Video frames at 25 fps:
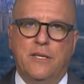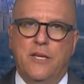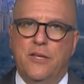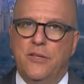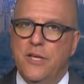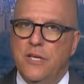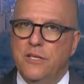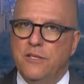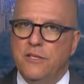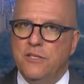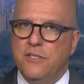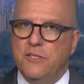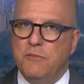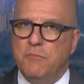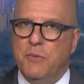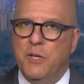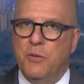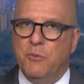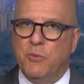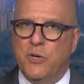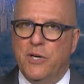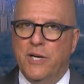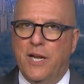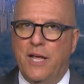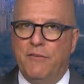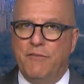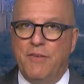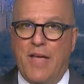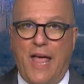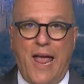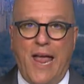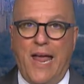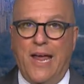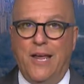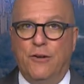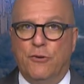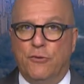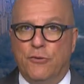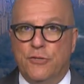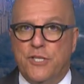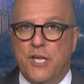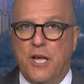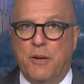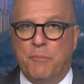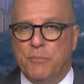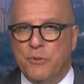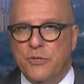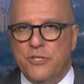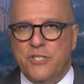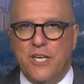Now, that doesn't mean we're going to have 8 or
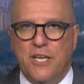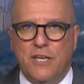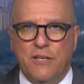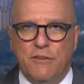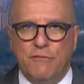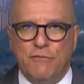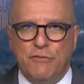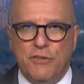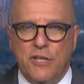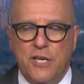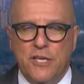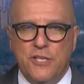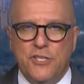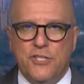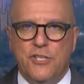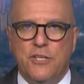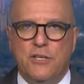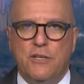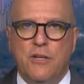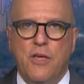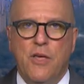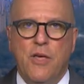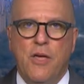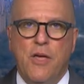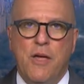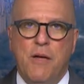10% inflation,